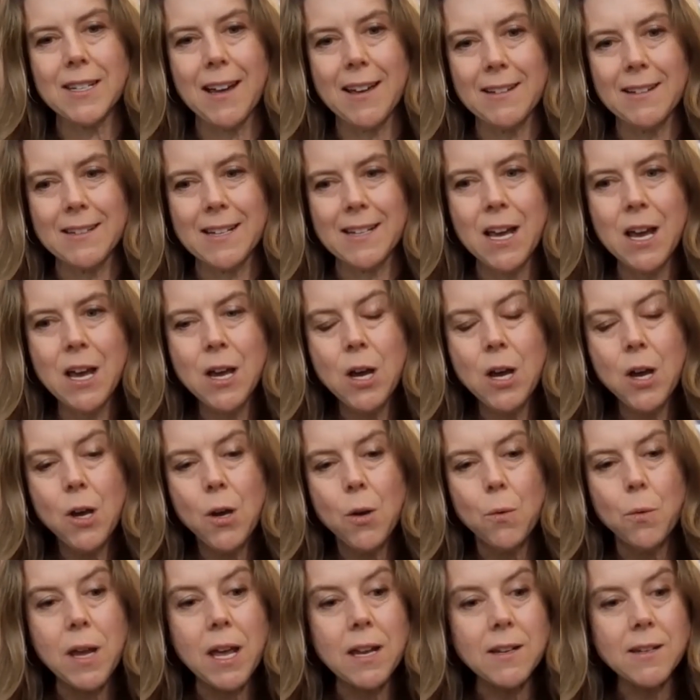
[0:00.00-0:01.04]
And
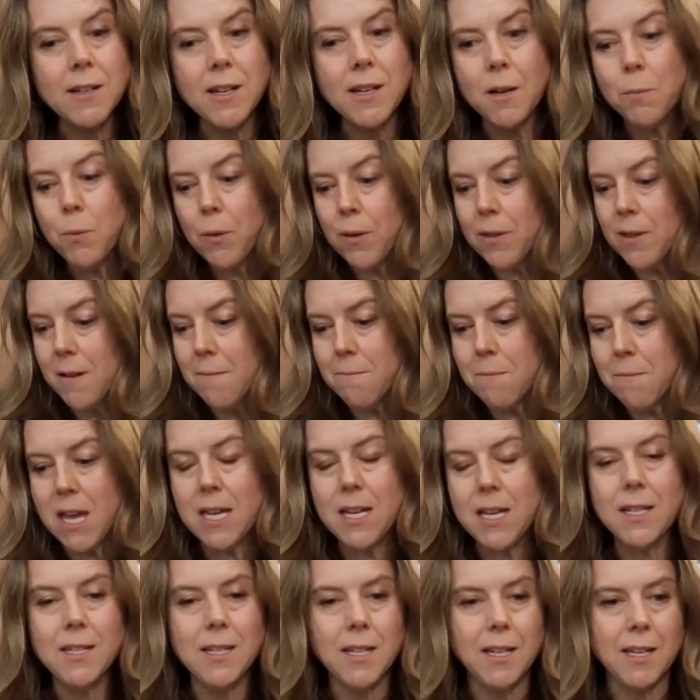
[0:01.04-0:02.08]
we ended up with an
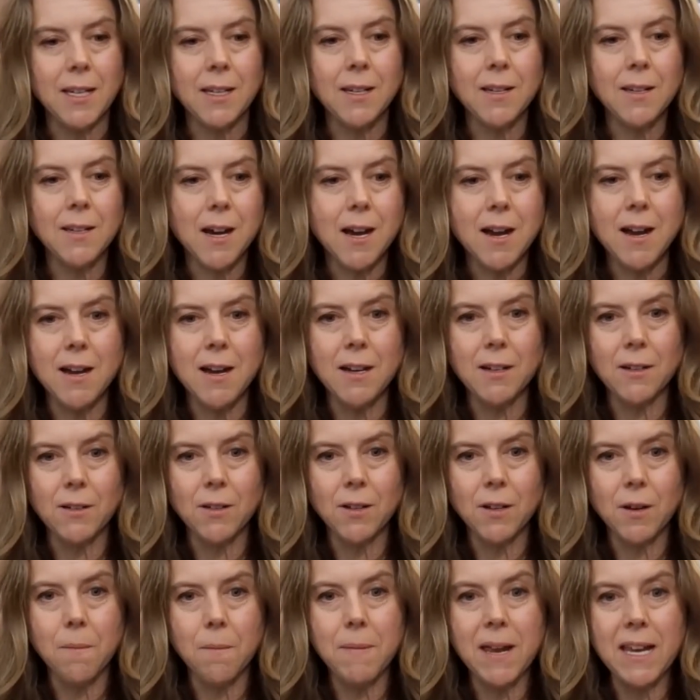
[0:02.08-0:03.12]
amazing
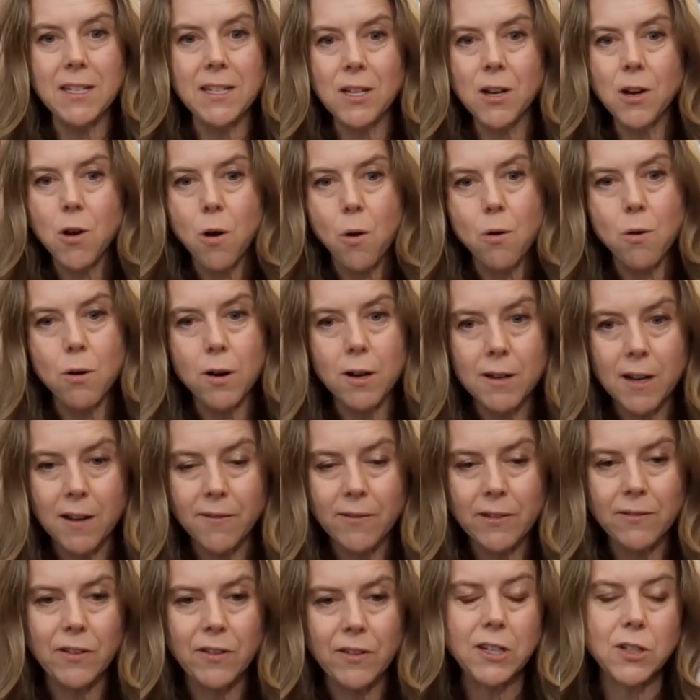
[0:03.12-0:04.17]
cohort
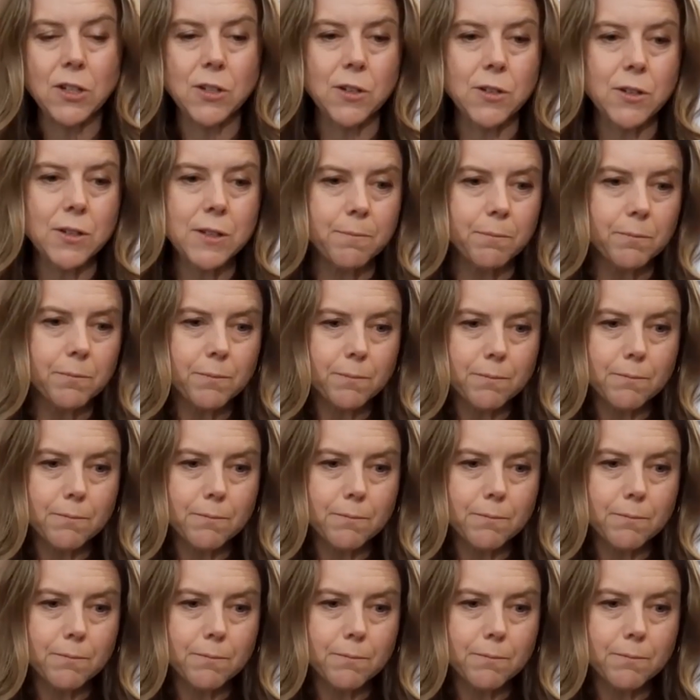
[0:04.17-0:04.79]
of investors